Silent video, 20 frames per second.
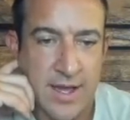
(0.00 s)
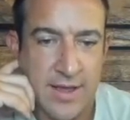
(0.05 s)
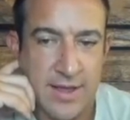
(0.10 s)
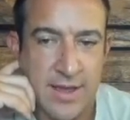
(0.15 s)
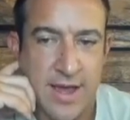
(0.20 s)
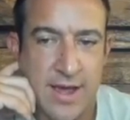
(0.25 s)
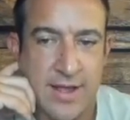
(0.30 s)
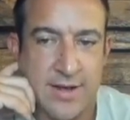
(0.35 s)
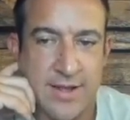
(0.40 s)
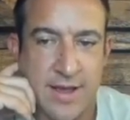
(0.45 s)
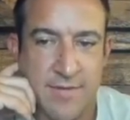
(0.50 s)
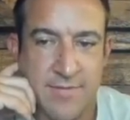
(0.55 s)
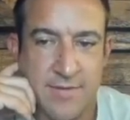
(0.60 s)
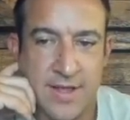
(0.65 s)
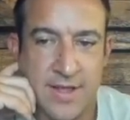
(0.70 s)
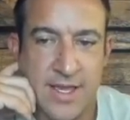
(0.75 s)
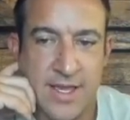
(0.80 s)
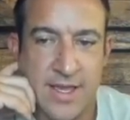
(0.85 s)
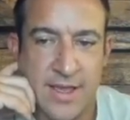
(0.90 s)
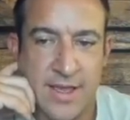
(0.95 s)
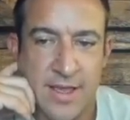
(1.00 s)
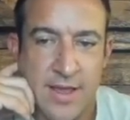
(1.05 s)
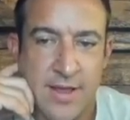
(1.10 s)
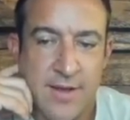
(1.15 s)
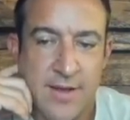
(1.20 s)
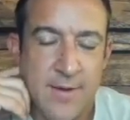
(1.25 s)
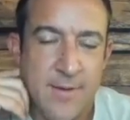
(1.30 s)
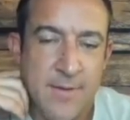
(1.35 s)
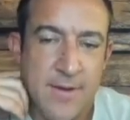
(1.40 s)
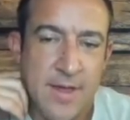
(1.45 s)
definitely.
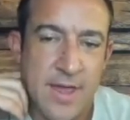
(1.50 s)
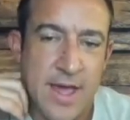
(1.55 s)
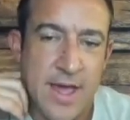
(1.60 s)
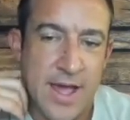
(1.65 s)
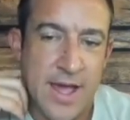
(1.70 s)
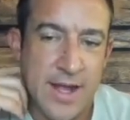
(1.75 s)
Yeah,